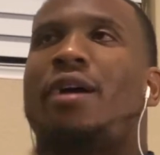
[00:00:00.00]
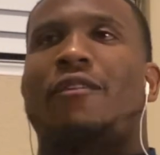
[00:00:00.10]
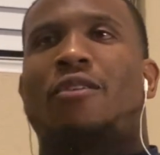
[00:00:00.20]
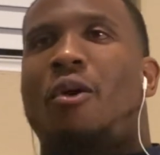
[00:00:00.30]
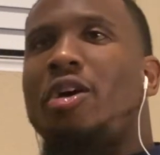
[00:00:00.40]

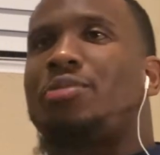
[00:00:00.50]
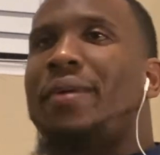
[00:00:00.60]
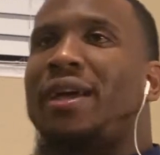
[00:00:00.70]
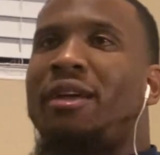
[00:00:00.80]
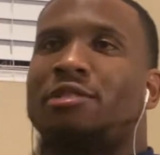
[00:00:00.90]
Of course,
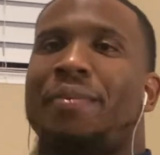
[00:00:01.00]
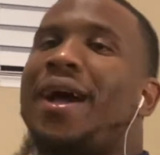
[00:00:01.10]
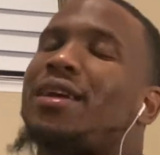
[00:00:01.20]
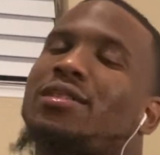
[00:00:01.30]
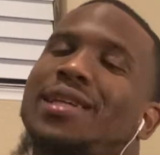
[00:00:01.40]
man, he's
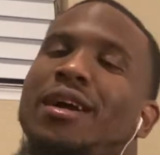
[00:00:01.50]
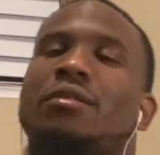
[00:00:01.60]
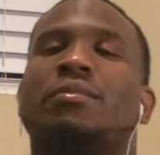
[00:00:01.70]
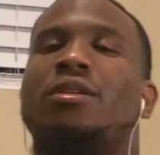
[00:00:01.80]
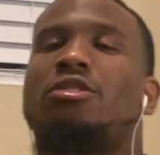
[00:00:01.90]
back in
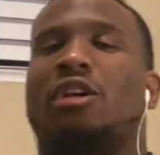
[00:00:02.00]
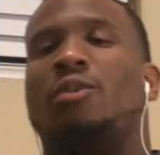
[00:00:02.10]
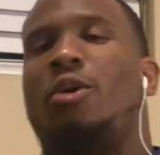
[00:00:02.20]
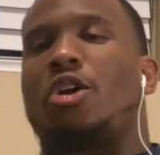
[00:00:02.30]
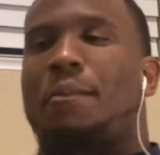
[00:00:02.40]
Sacramento, so he
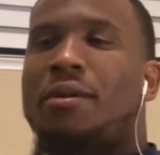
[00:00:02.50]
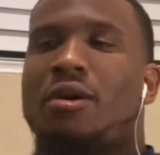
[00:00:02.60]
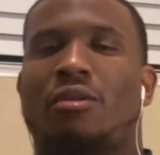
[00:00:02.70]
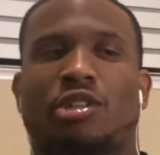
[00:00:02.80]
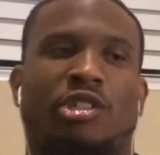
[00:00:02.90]
wanted to put
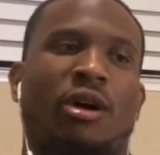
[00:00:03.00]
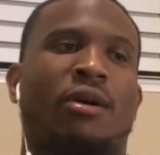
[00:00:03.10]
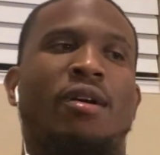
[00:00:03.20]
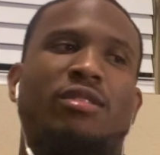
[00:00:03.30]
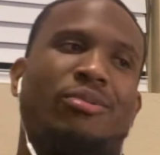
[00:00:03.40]
on a
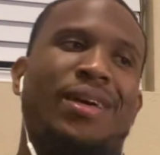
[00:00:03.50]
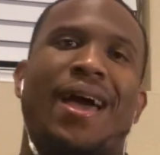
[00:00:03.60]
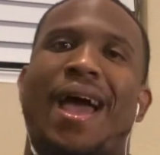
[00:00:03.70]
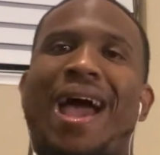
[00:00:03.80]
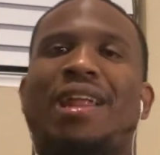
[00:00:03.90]
show. So he had
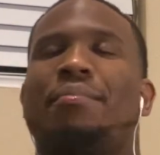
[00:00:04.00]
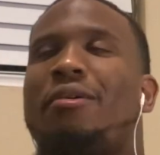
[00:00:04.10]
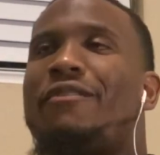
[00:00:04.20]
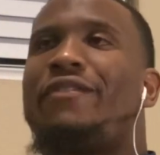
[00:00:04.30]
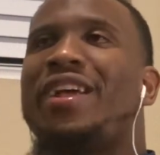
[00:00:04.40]
added
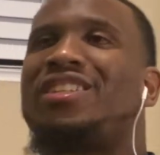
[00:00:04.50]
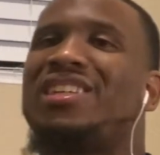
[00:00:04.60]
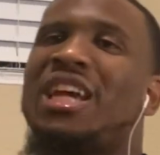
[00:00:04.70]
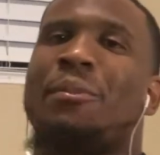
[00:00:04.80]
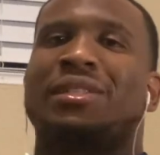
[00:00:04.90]
motivation.
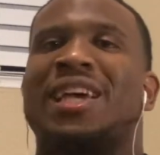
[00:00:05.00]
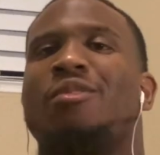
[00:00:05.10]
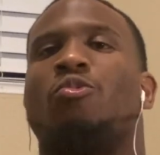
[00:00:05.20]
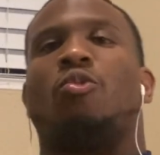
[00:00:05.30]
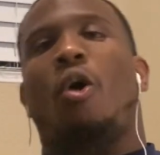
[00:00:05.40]
He was
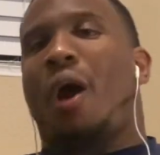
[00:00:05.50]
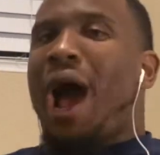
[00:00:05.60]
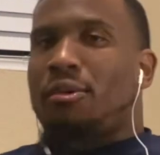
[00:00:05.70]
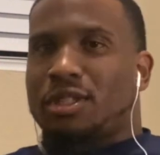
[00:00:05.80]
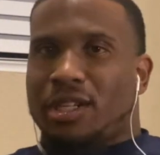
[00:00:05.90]
getting wore
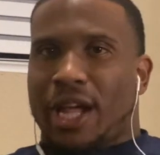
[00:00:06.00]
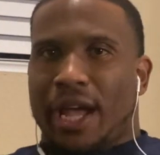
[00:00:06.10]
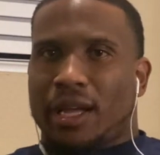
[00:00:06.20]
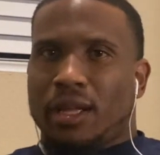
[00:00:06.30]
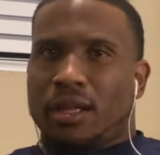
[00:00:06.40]
out today.